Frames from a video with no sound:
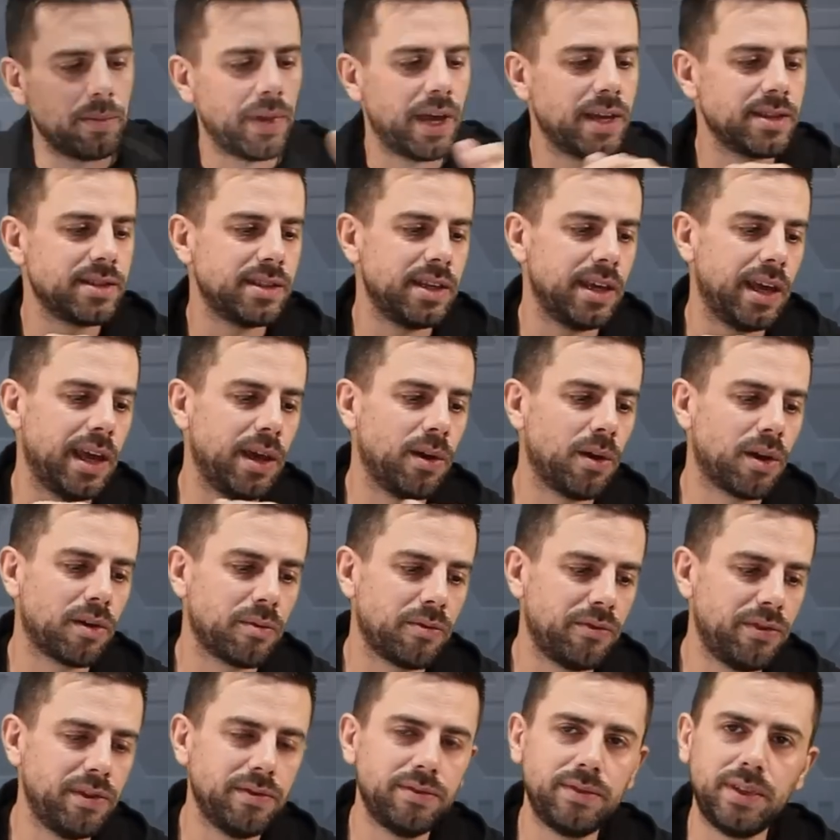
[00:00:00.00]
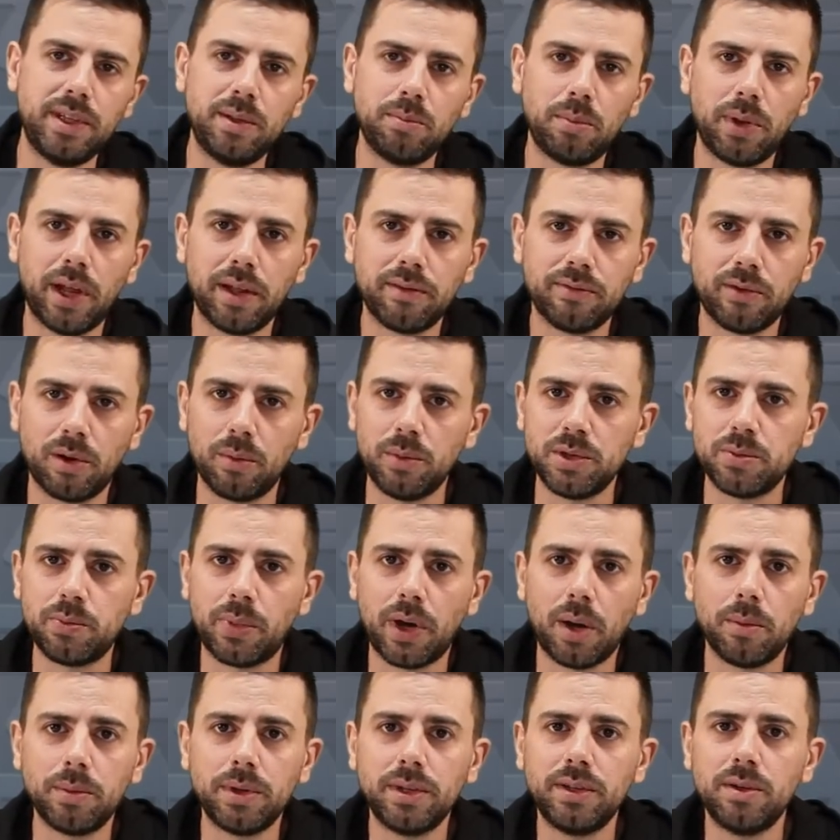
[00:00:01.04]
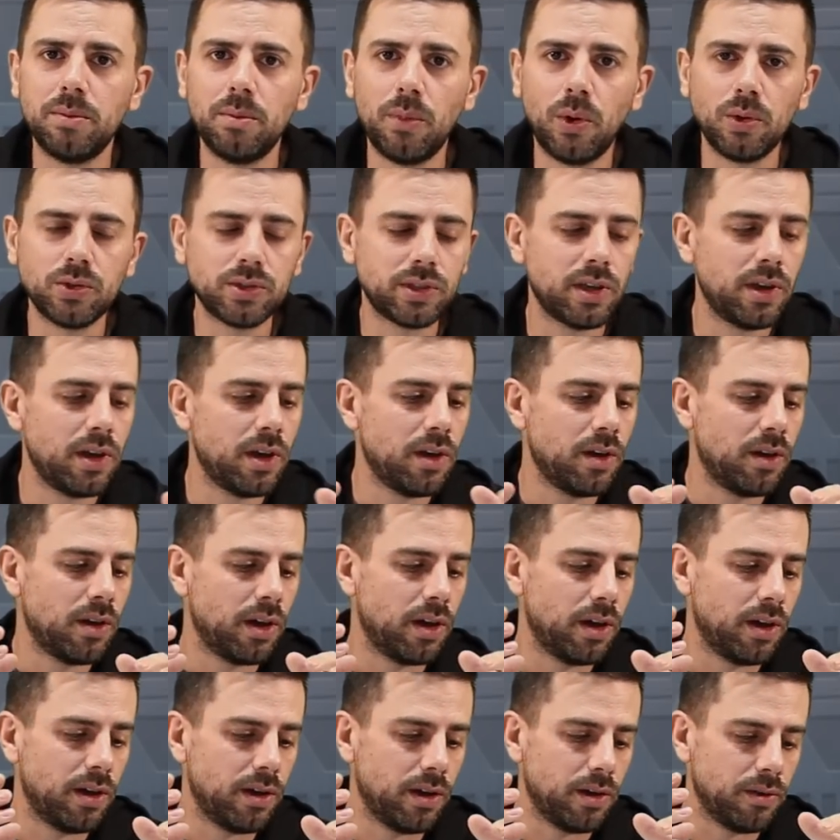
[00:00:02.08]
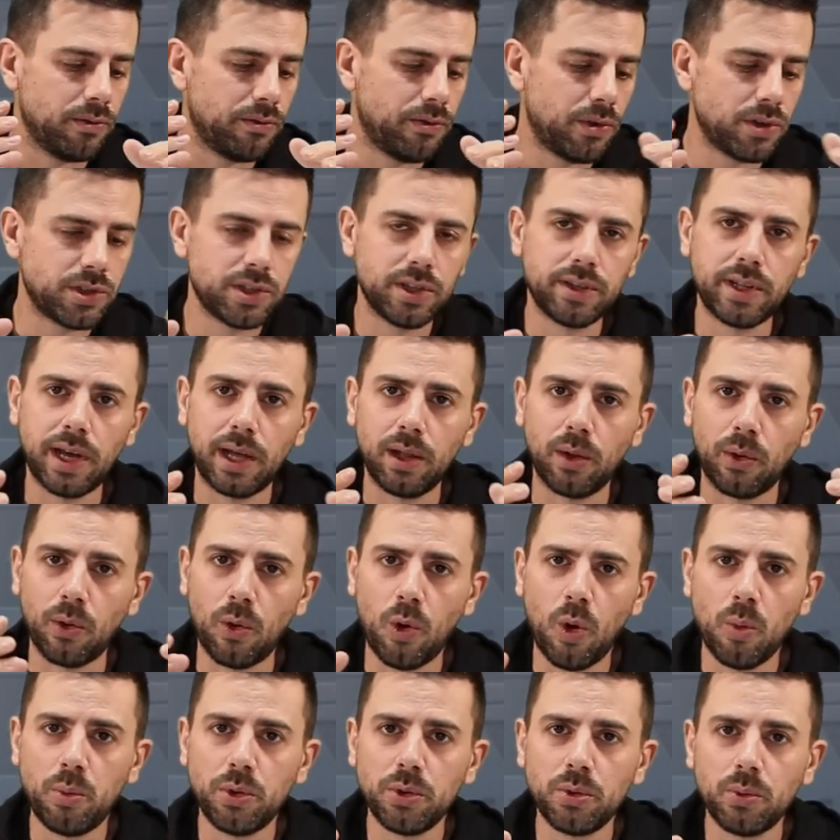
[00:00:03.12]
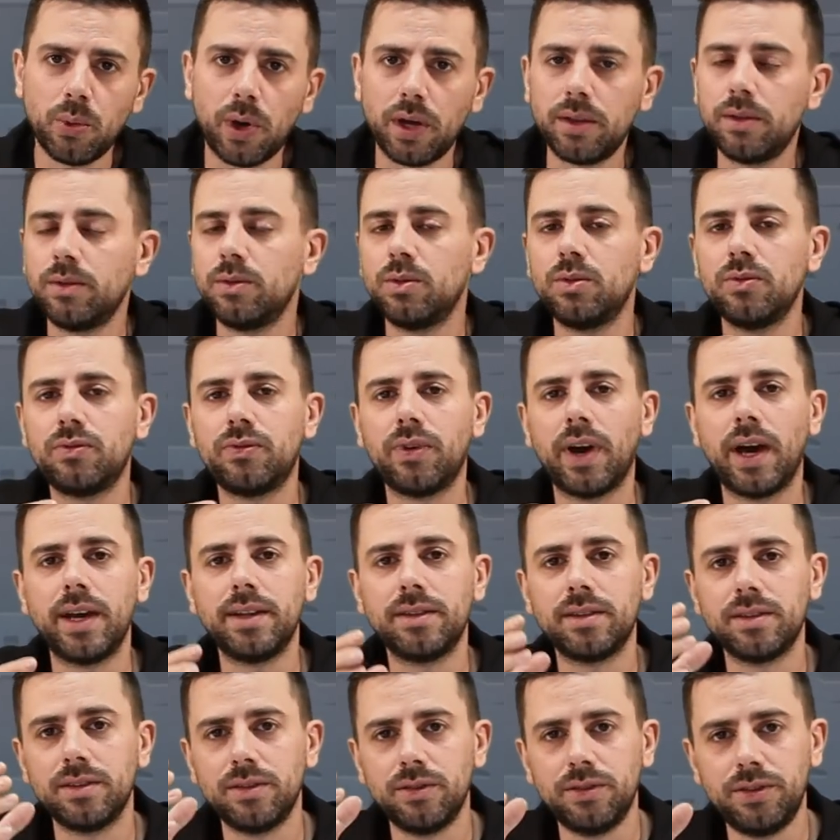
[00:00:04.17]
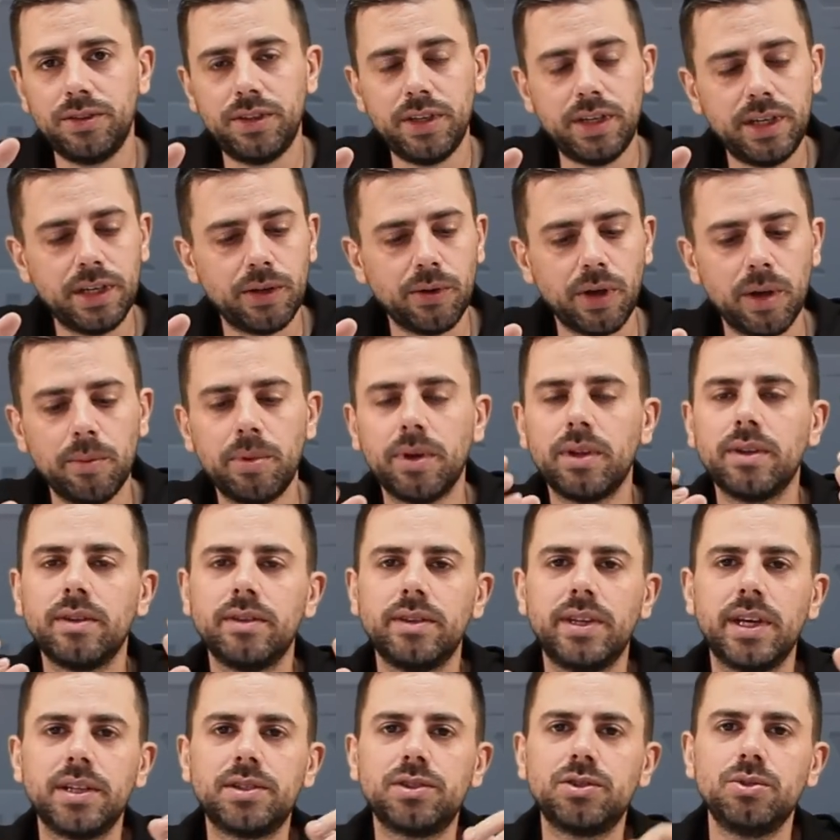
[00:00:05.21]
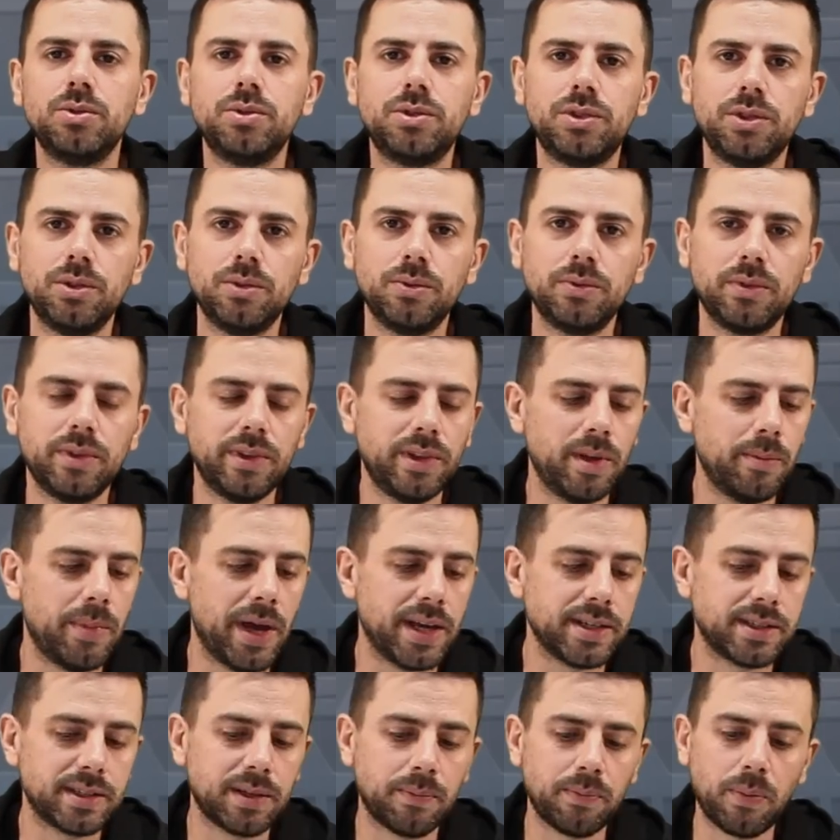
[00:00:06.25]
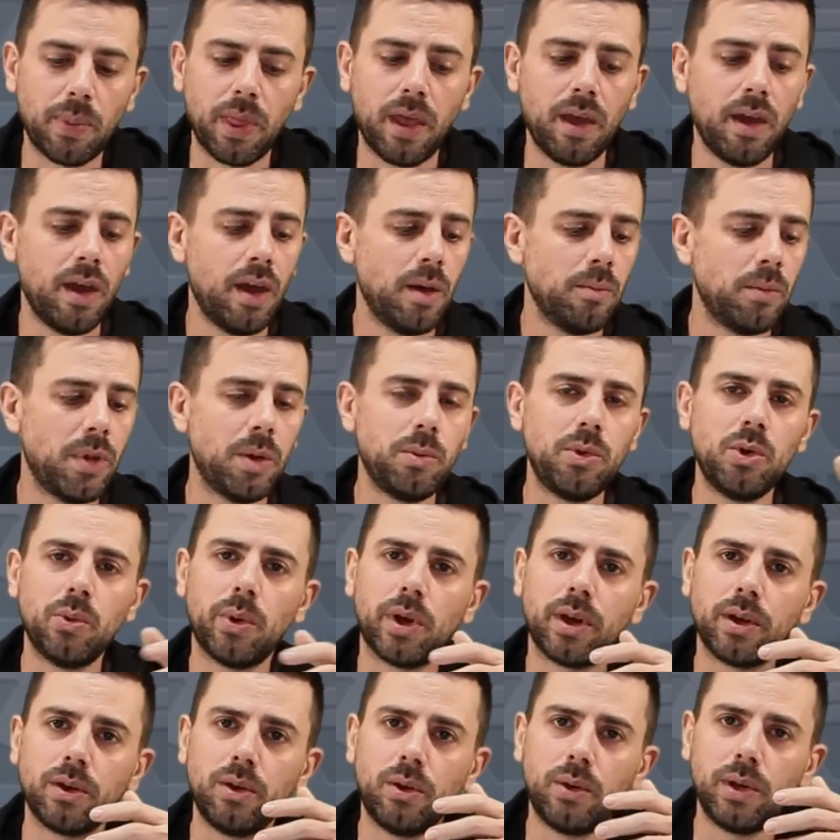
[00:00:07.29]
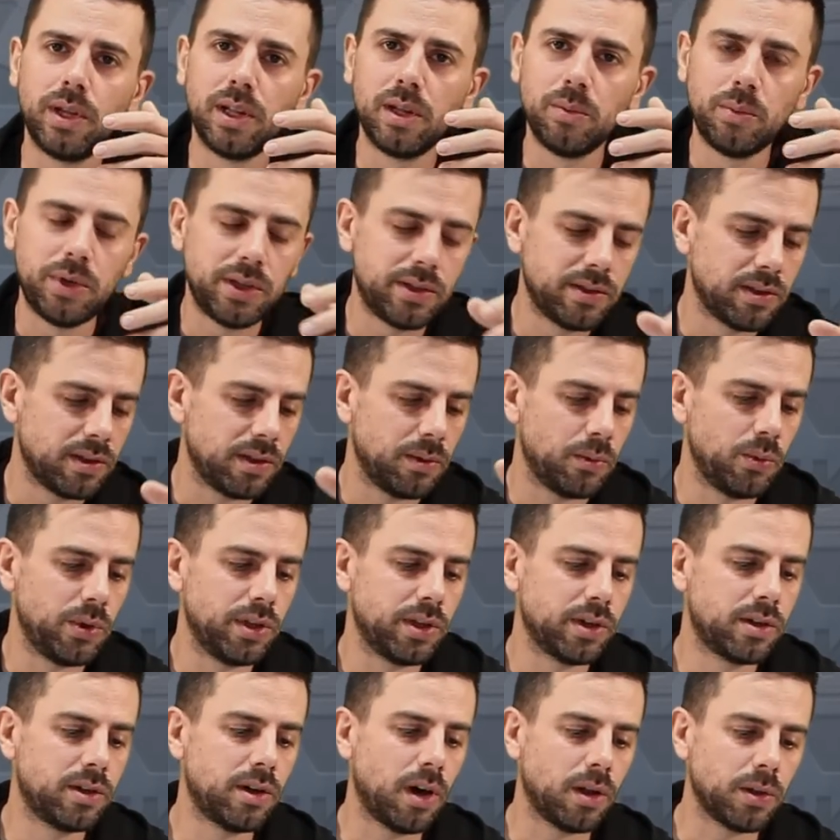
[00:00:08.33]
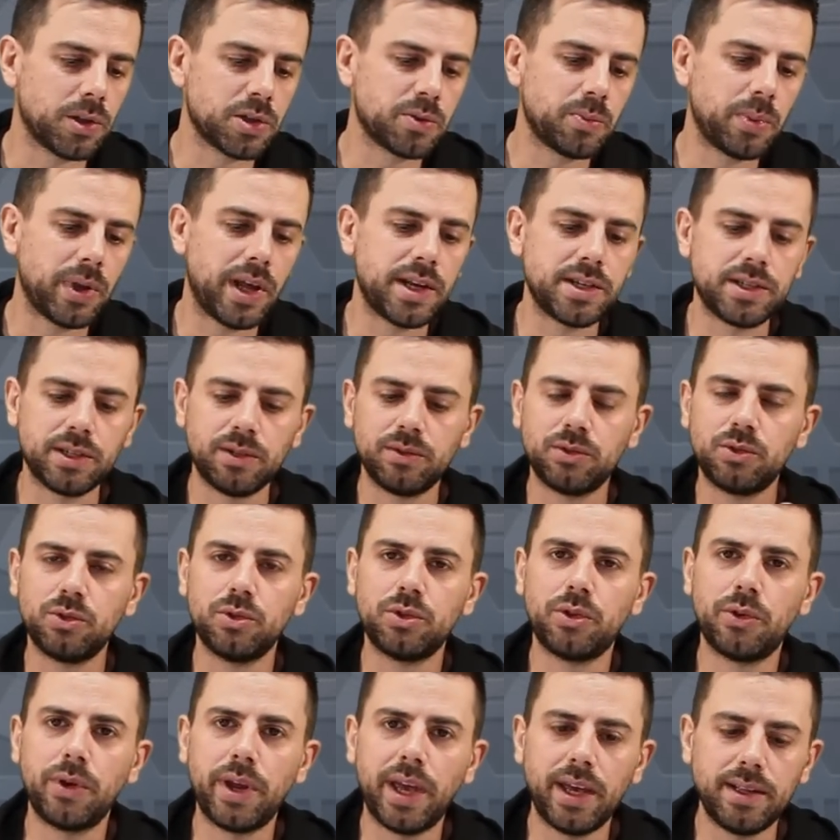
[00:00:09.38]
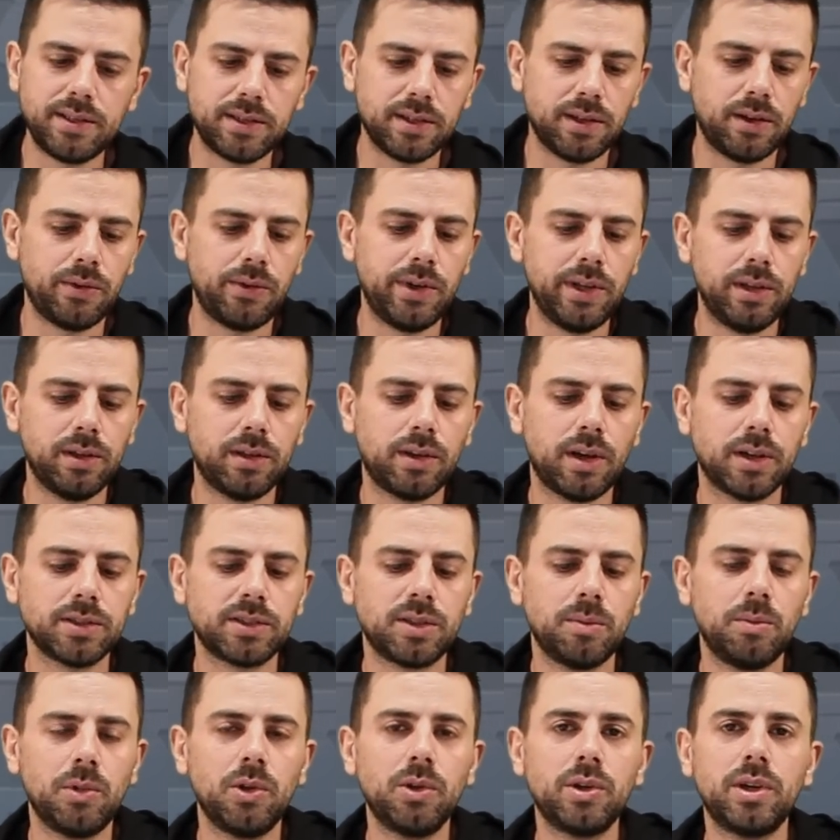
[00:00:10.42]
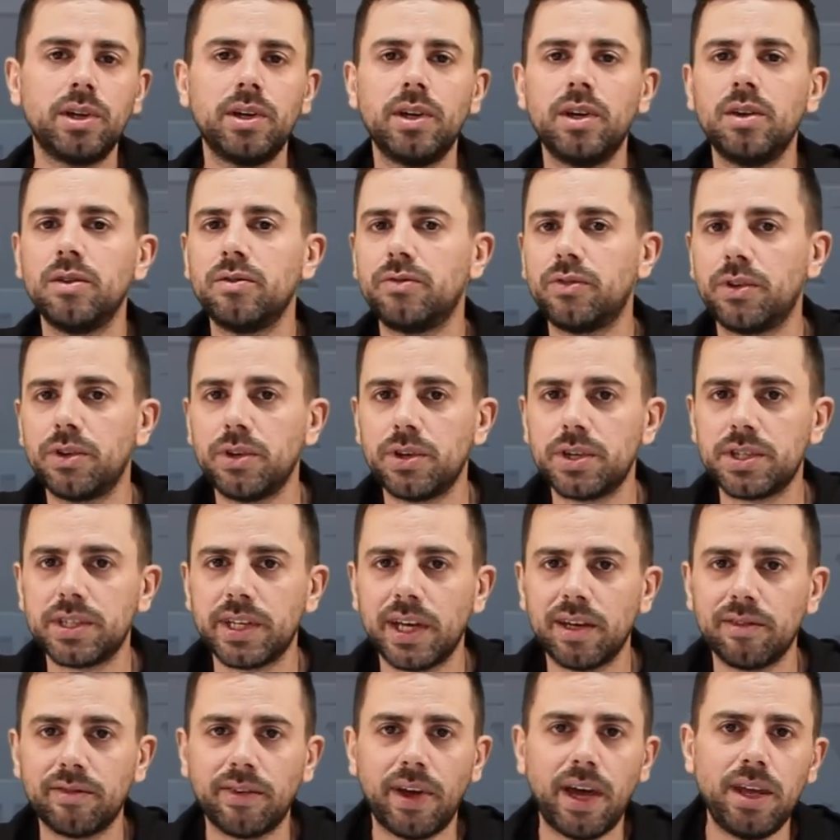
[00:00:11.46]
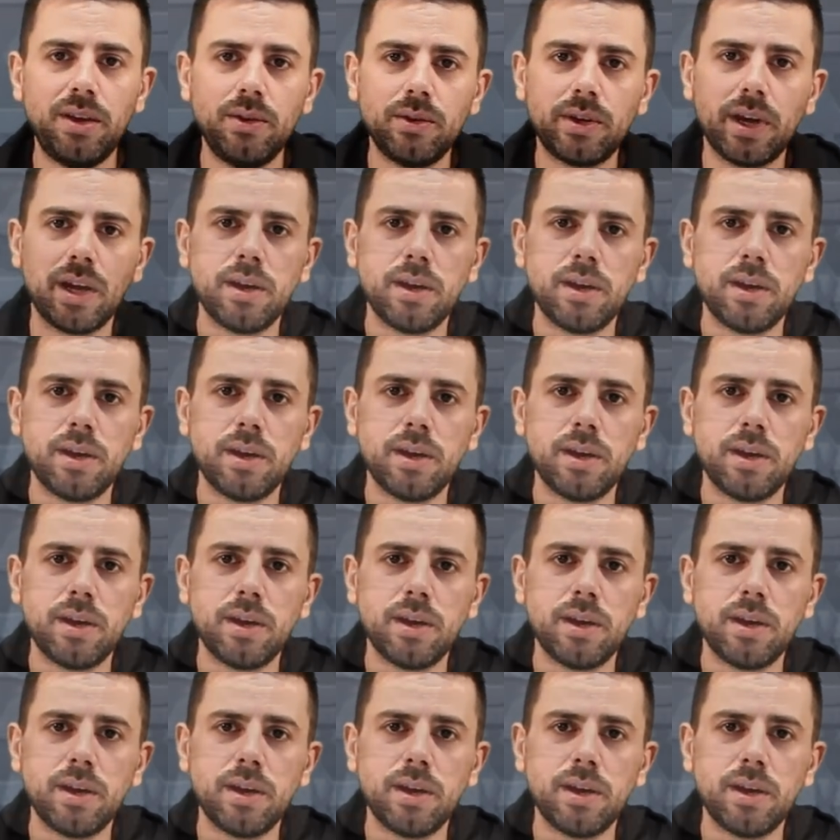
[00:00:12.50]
as the AR-15 platform is probably the most versatile or open one to find the grip that suits you the best. Maybe you want to go a little bit with a color splash to create a real custom look for yourself, and you can